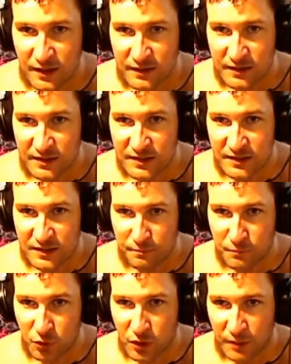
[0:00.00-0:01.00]
This is the
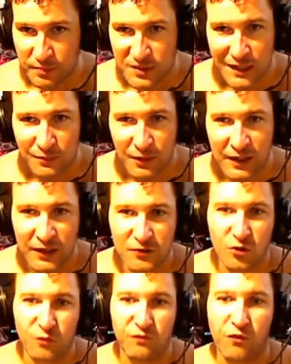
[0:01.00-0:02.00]
boot up time right here,
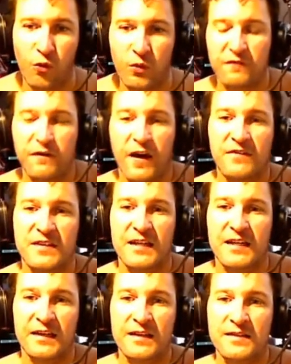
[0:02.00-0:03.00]
so 45
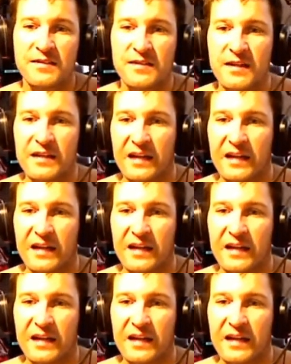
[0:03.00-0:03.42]
seconds,